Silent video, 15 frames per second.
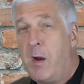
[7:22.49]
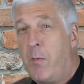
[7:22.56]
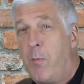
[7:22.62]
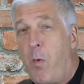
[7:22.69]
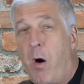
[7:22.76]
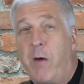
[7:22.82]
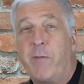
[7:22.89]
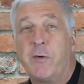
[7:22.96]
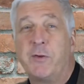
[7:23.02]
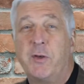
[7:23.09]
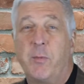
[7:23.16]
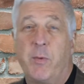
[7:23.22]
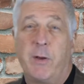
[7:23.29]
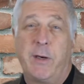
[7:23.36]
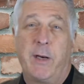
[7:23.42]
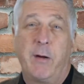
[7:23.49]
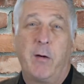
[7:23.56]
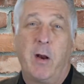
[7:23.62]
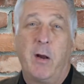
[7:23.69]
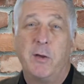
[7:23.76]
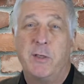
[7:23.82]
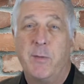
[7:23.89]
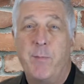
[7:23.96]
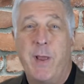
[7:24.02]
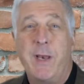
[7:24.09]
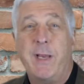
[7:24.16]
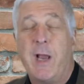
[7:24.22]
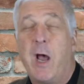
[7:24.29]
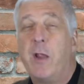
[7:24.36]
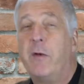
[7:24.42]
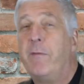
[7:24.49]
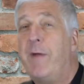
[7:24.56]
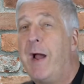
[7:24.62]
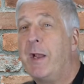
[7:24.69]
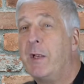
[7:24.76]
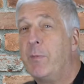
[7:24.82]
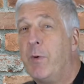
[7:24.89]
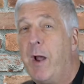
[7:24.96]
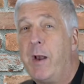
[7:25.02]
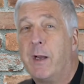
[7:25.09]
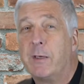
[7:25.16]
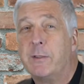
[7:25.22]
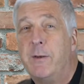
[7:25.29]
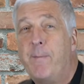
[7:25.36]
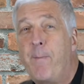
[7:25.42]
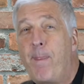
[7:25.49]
Marvel superheroes, and many other valued products.